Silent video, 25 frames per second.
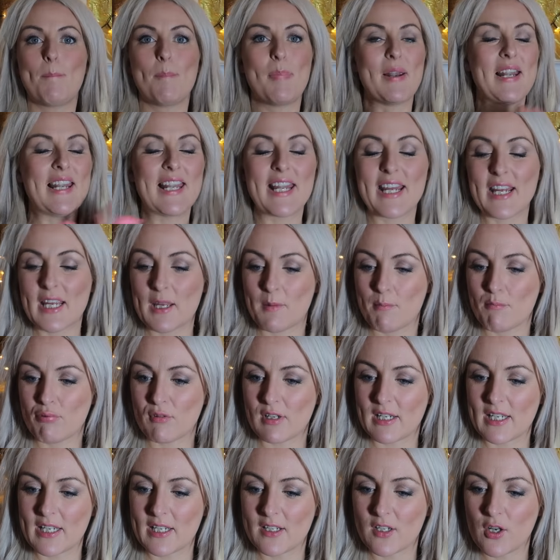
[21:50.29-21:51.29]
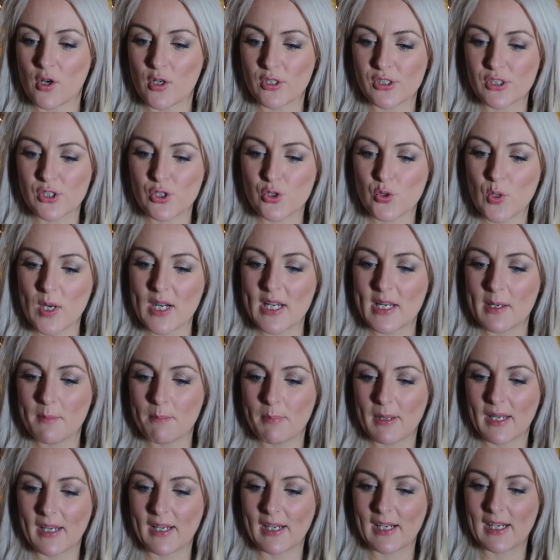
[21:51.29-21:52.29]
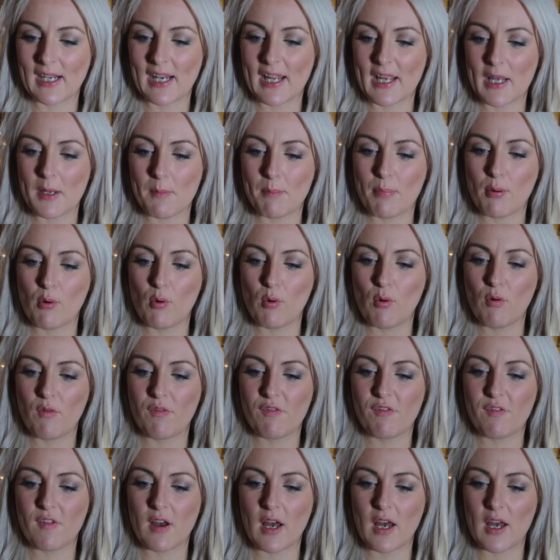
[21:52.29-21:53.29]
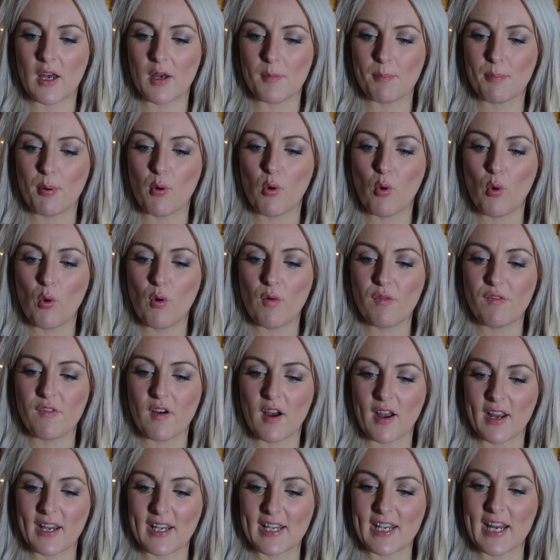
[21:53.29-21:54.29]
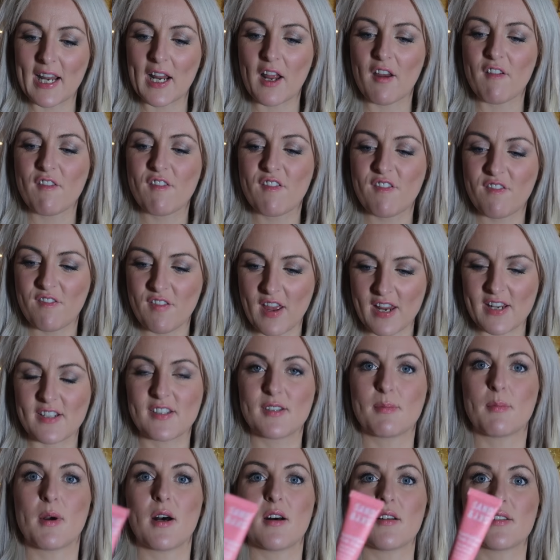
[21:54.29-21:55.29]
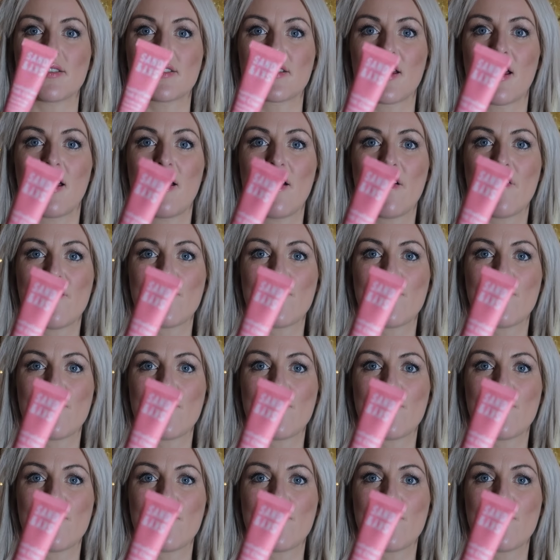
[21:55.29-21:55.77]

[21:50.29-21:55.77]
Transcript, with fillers: Blinking brilliant. Australian pink clay pore, uh, pore fining face mask.